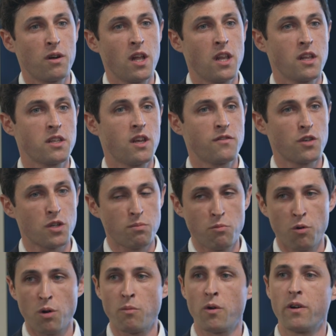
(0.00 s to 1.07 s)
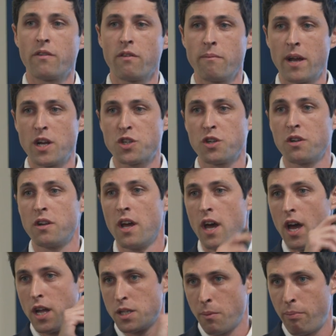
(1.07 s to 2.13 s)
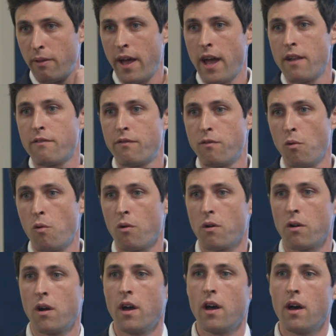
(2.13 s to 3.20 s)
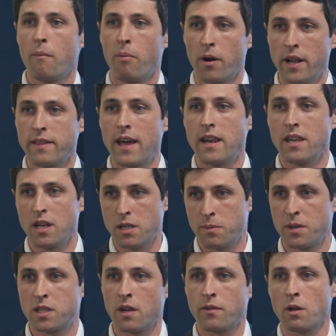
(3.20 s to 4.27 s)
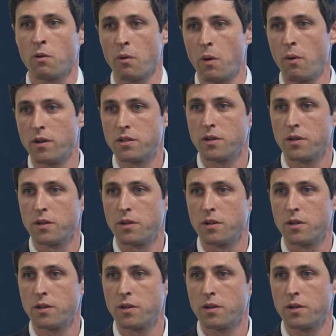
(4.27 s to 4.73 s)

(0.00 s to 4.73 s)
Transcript: and it gives us more and more information to plan for putting that knee specifically where we want